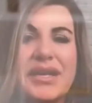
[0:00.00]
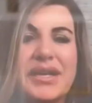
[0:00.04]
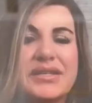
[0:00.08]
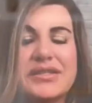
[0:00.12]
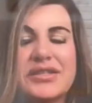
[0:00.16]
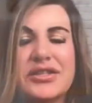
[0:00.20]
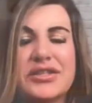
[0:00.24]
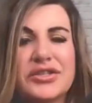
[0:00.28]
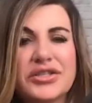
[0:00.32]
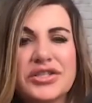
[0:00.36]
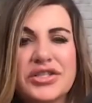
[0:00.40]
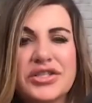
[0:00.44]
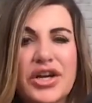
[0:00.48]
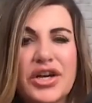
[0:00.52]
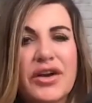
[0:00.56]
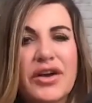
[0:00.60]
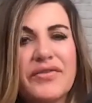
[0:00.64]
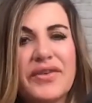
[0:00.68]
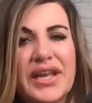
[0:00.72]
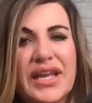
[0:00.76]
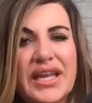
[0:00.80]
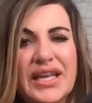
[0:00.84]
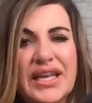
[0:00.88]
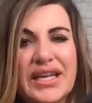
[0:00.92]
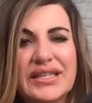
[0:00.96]
because there's
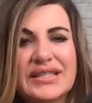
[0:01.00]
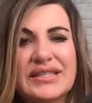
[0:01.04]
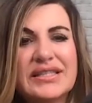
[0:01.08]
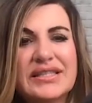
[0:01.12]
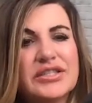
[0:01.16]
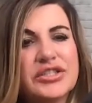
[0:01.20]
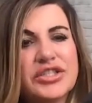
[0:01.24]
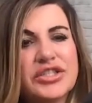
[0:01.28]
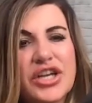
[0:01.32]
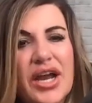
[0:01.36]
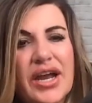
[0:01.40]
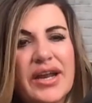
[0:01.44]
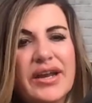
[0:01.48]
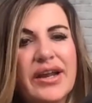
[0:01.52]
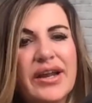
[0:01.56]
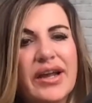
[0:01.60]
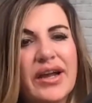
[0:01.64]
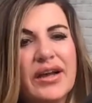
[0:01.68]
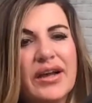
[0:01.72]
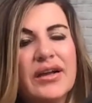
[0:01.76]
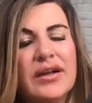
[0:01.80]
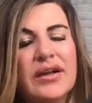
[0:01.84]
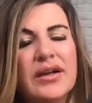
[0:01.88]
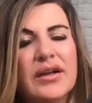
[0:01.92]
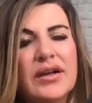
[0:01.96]
starving kids in
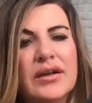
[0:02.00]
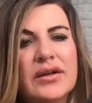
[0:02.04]
China,